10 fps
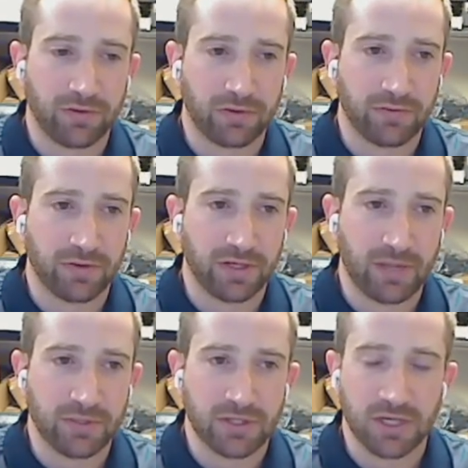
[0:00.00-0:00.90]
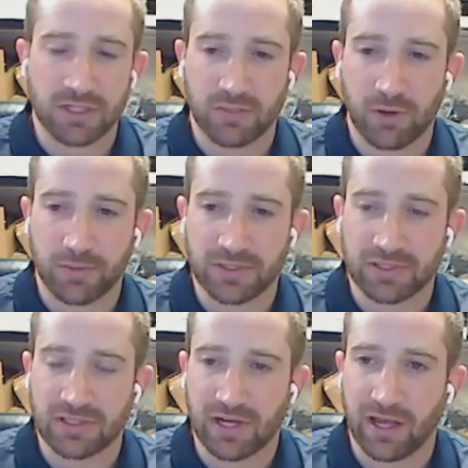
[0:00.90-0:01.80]
for, for
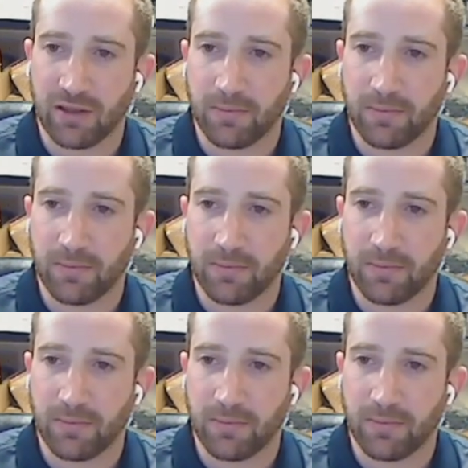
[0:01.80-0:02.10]
demonstration purposes. That,